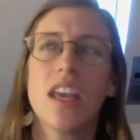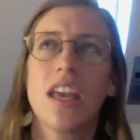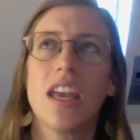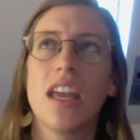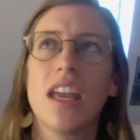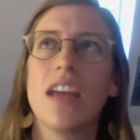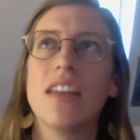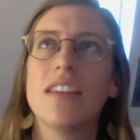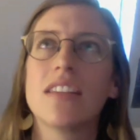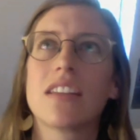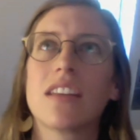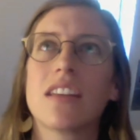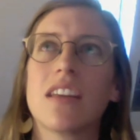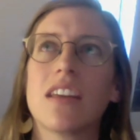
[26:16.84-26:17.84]

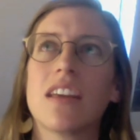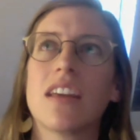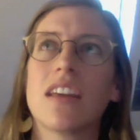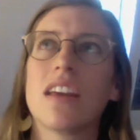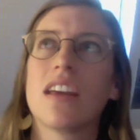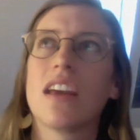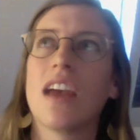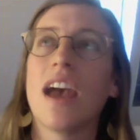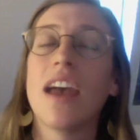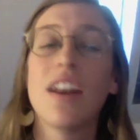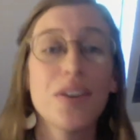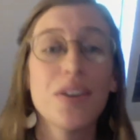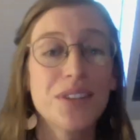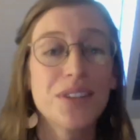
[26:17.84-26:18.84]
And
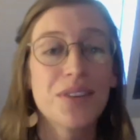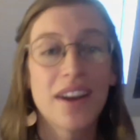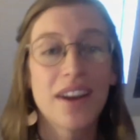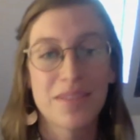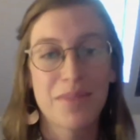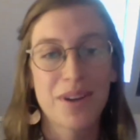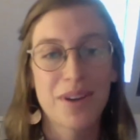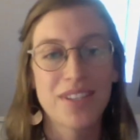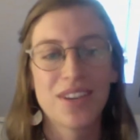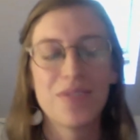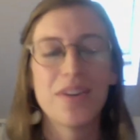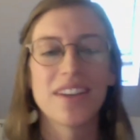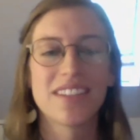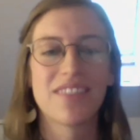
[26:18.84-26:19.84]
also as a person who
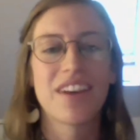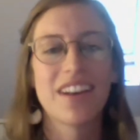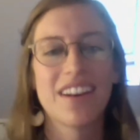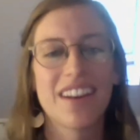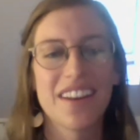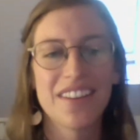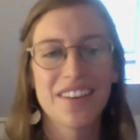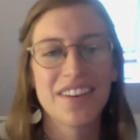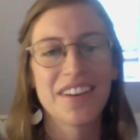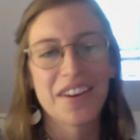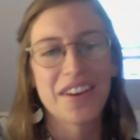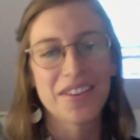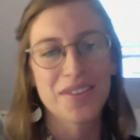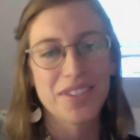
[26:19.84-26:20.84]
has invited other young
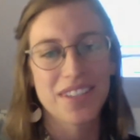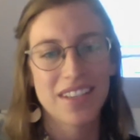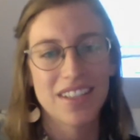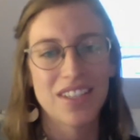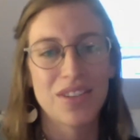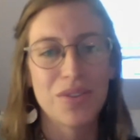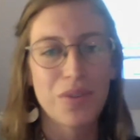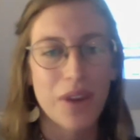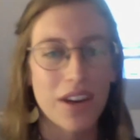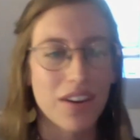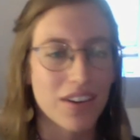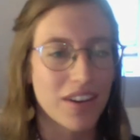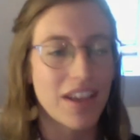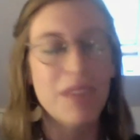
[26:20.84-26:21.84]
adults into
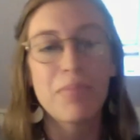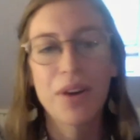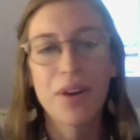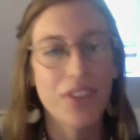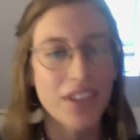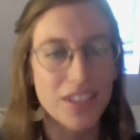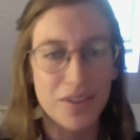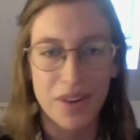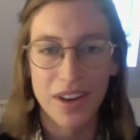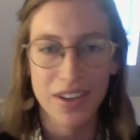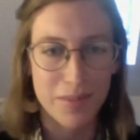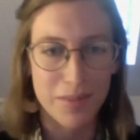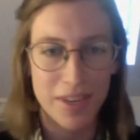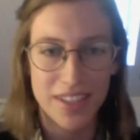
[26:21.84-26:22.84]
Quaker, imperfect Quaker
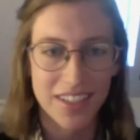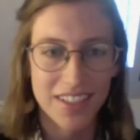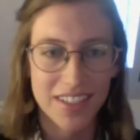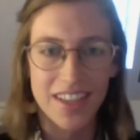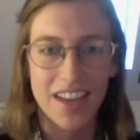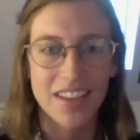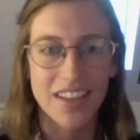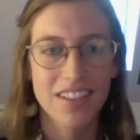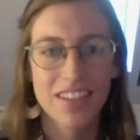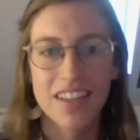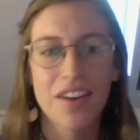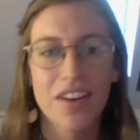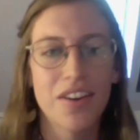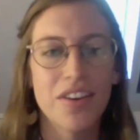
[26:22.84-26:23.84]
spaces, as
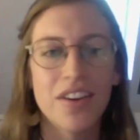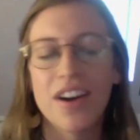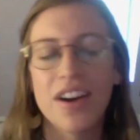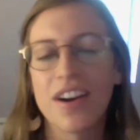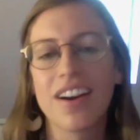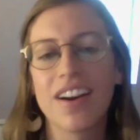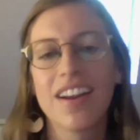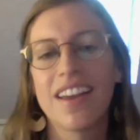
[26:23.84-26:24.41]
they all are.